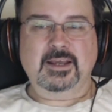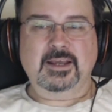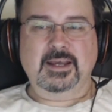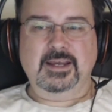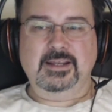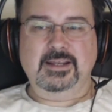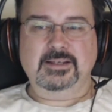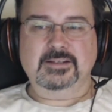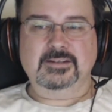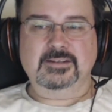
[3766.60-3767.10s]

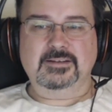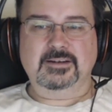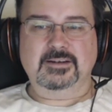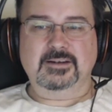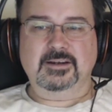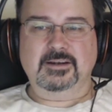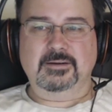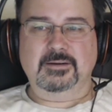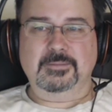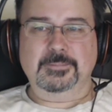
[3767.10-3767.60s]
and
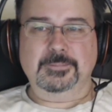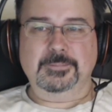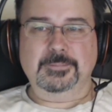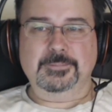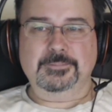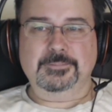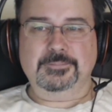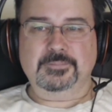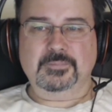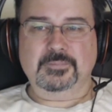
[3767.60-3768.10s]

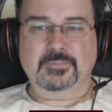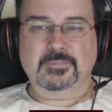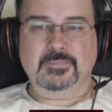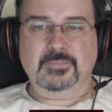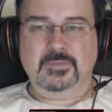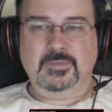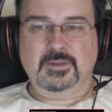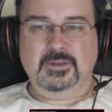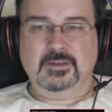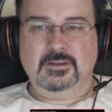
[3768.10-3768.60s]

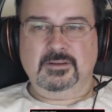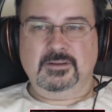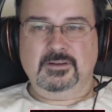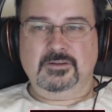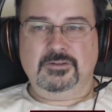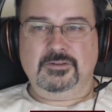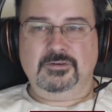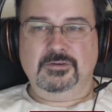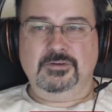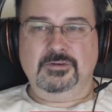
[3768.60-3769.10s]

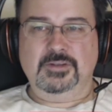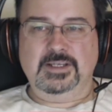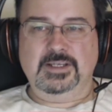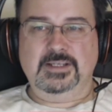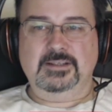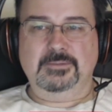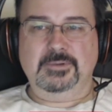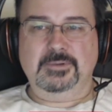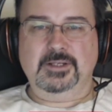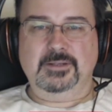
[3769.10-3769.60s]
through the
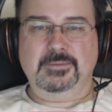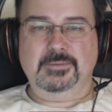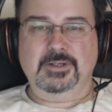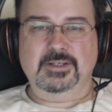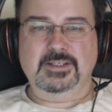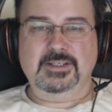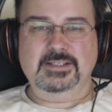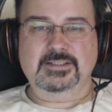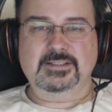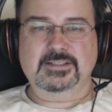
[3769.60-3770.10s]

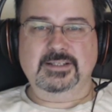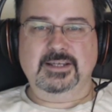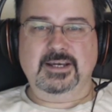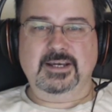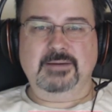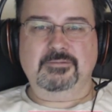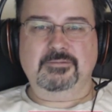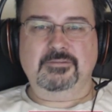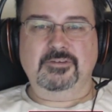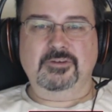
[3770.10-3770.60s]
WWDC
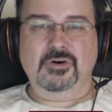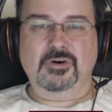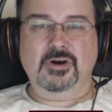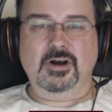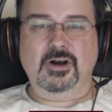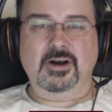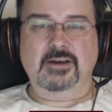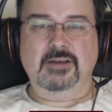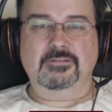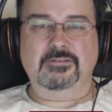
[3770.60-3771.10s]
app for
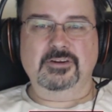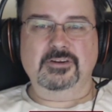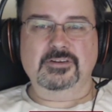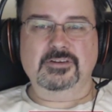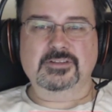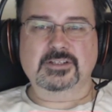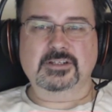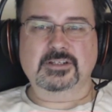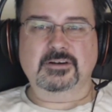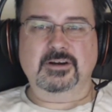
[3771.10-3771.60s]

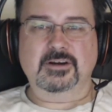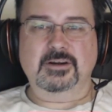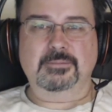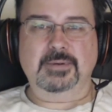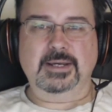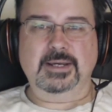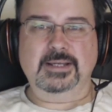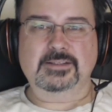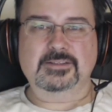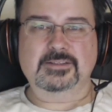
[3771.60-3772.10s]
iPhones and
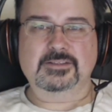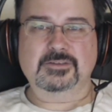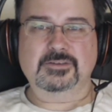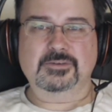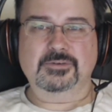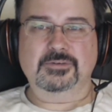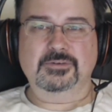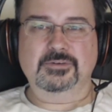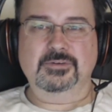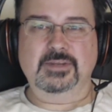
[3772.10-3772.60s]
iPads,
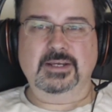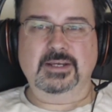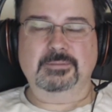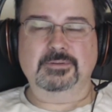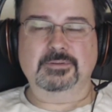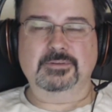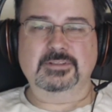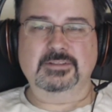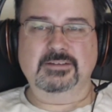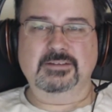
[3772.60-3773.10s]
or through the
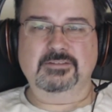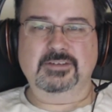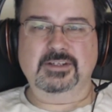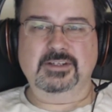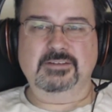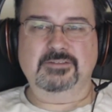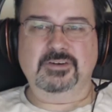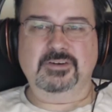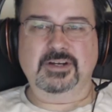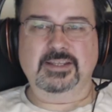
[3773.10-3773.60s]
Apple
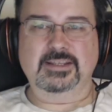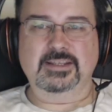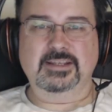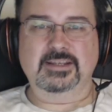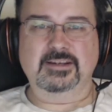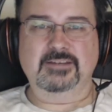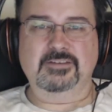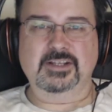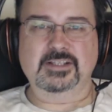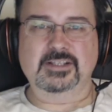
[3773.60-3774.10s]
TV via the
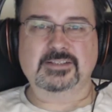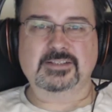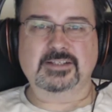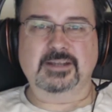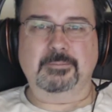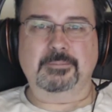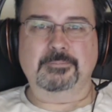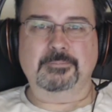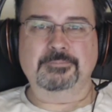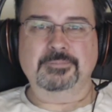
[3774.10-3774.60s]
Events
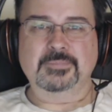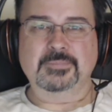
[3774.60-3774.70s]
app.